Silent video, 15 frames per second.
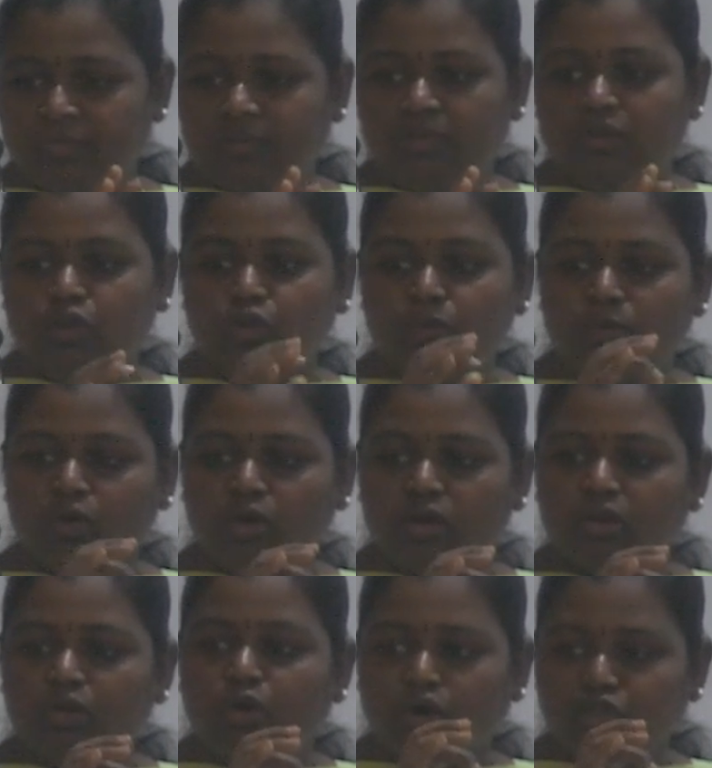The
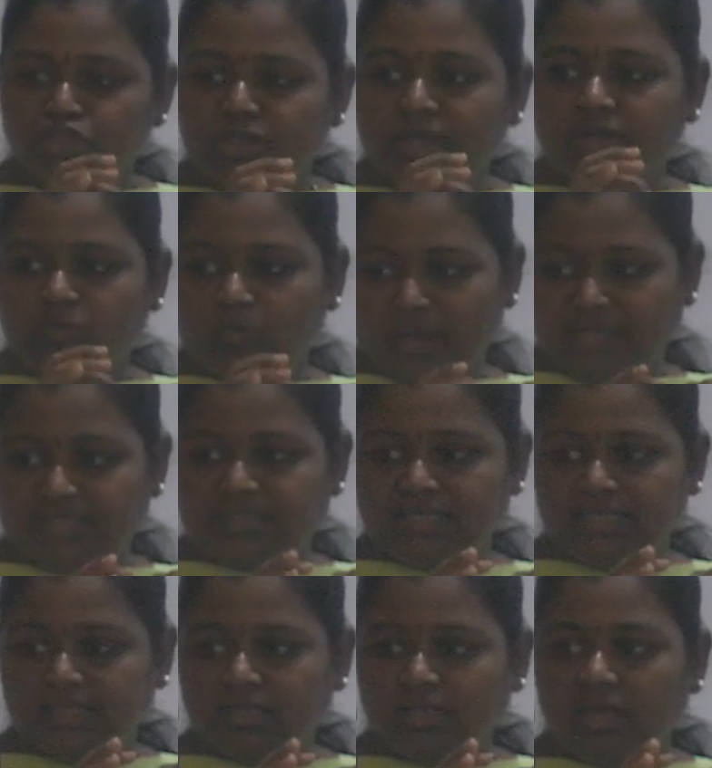pneumococcal conjugate
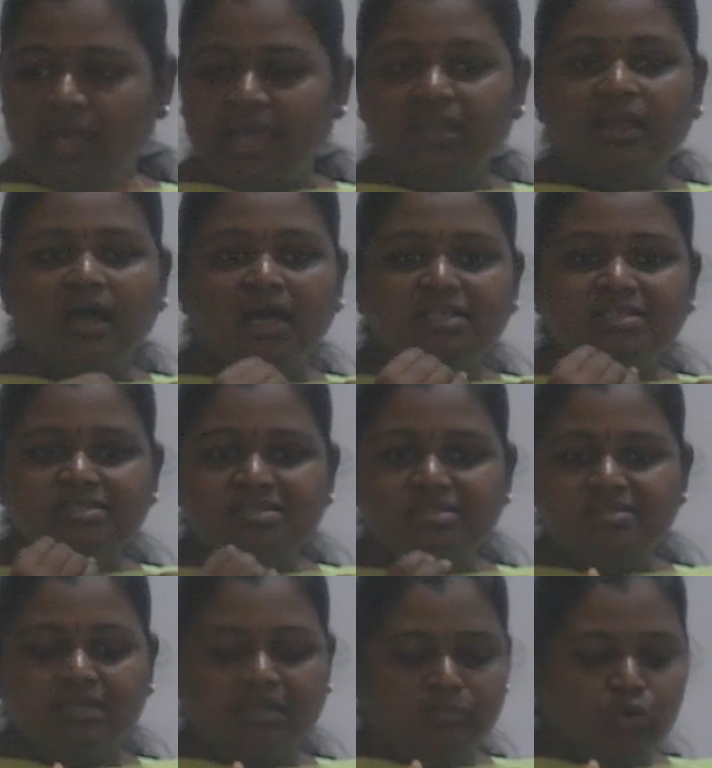vaccine
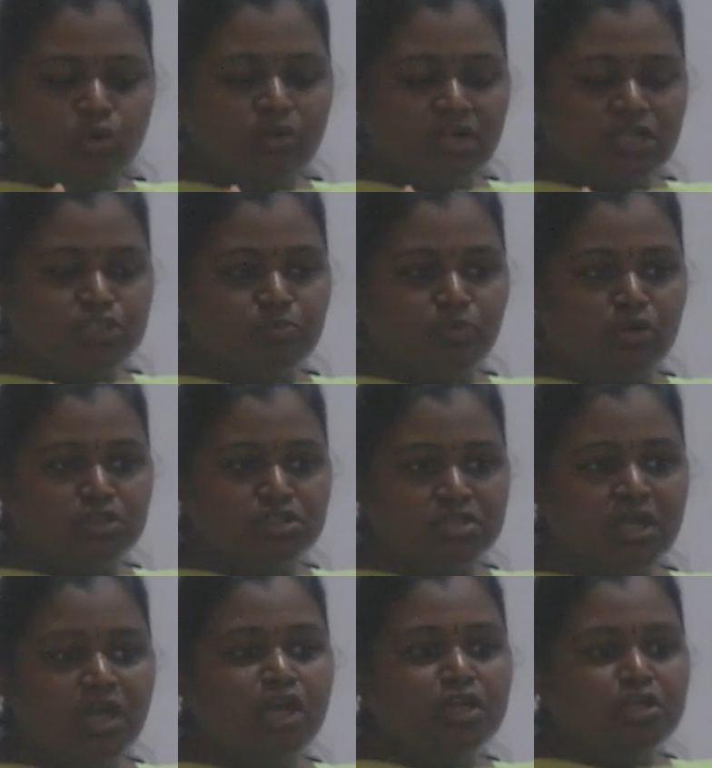enhances the immune response
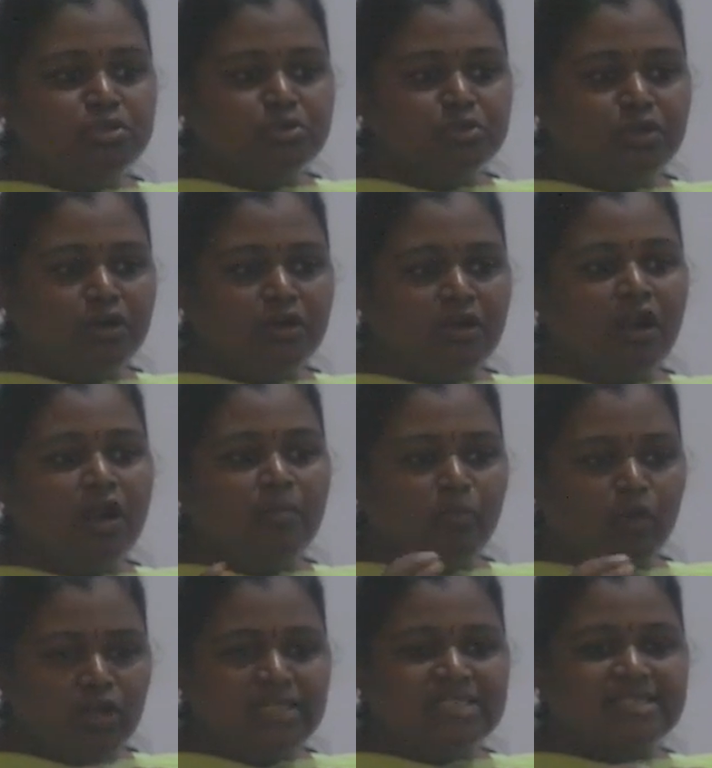to your
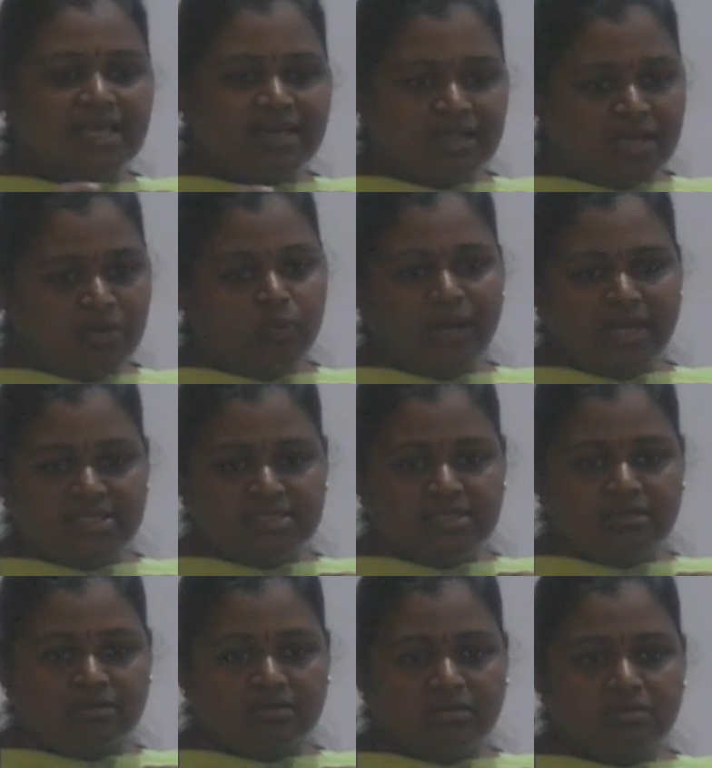polysaccharide
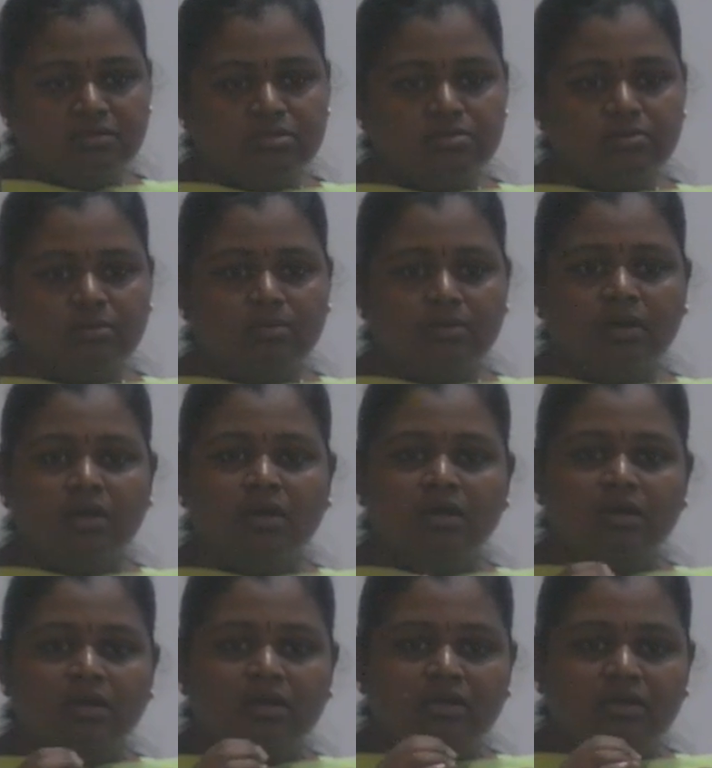vaccine. So
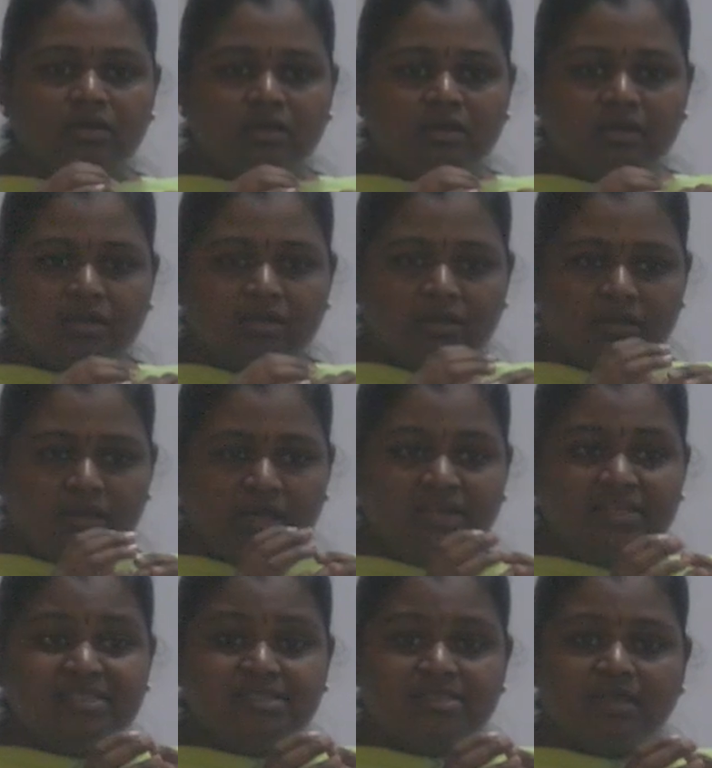it
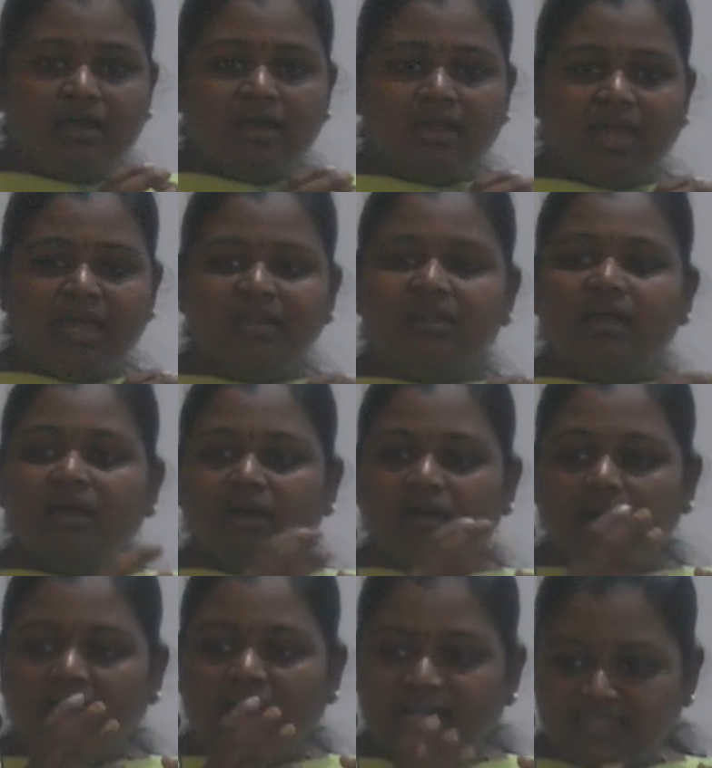is an
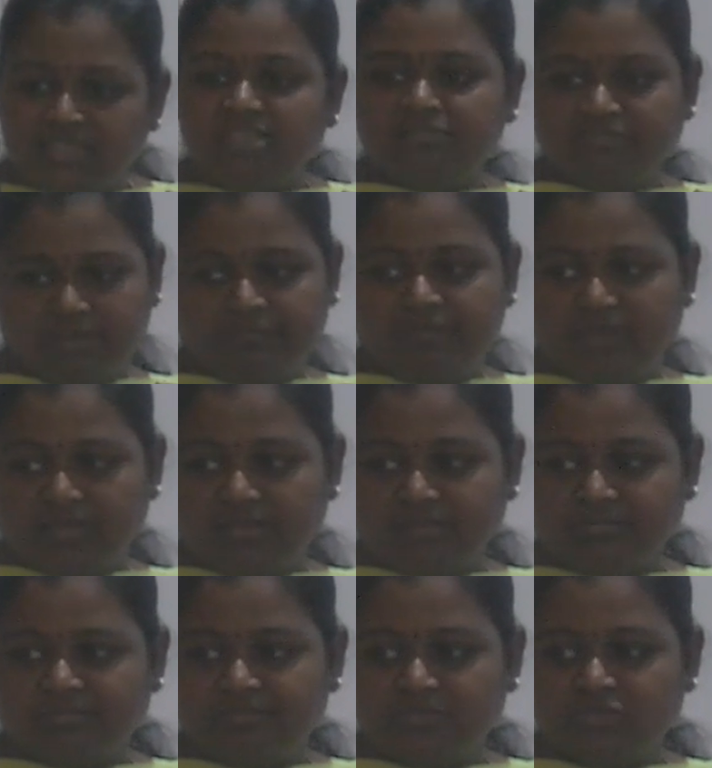additive effect.
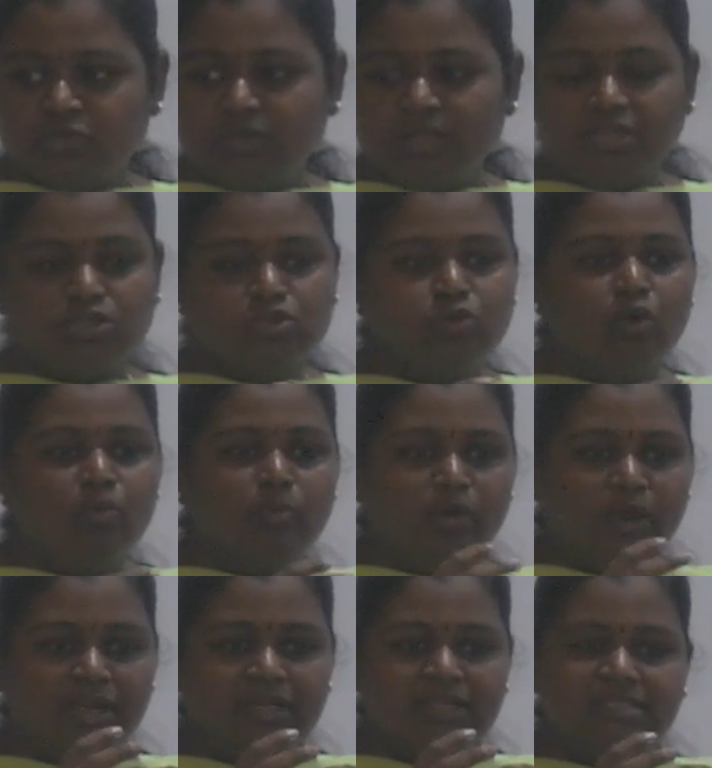So there is no
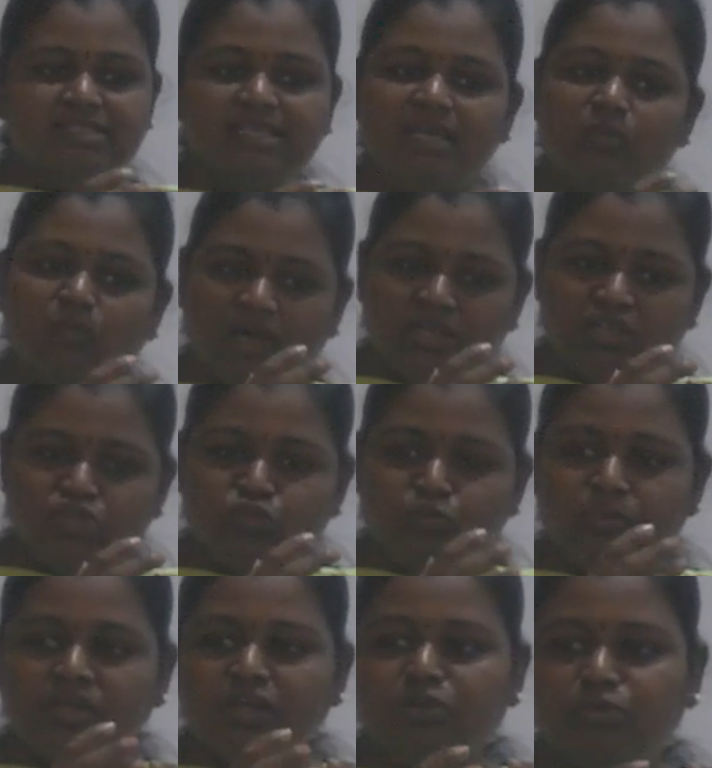point in saying one is
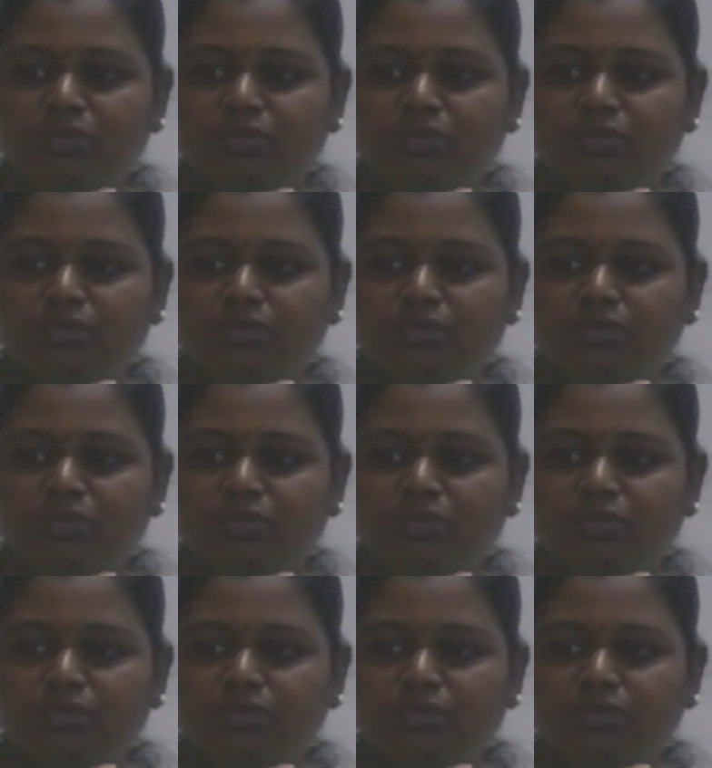superior to